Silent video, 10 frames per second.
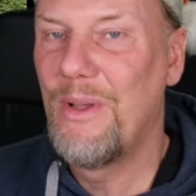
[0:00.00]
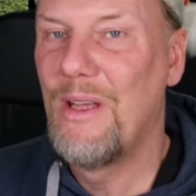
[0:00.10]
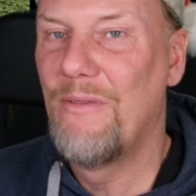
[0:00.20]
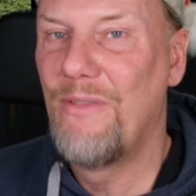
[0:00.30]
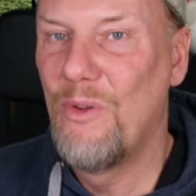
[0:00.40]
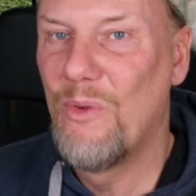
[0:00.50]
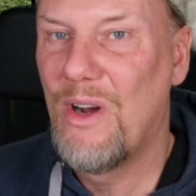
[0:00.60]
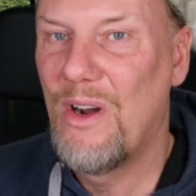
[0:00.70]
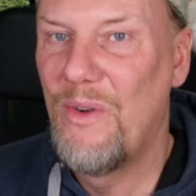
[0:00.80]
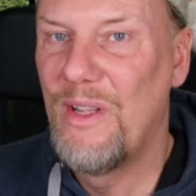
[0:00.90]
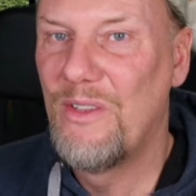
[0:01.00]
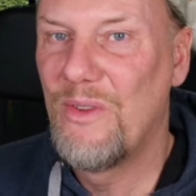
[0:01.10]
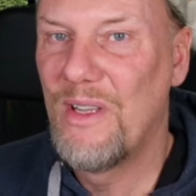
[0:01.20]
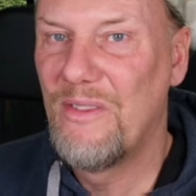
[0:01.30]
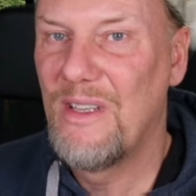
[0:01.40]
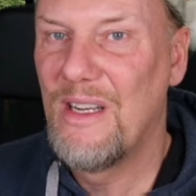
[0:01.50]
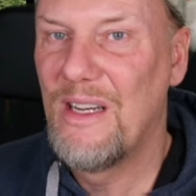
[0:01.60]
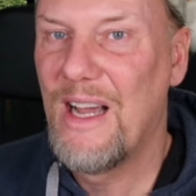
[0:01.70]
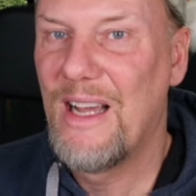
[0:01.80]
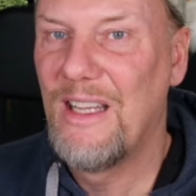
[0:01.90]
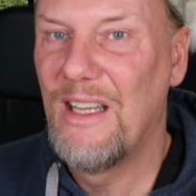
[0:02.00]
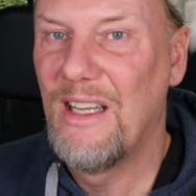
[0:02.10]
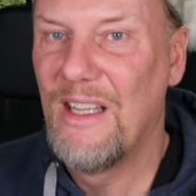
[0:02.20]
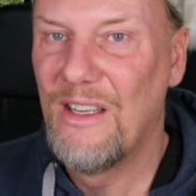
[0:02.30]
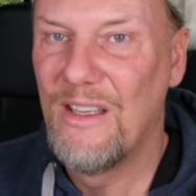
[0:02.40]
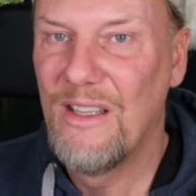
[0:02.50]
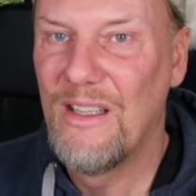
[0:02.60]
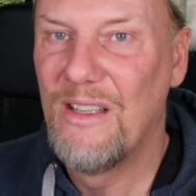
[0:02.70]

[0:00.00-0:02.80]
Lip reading: if you are interested in hacking in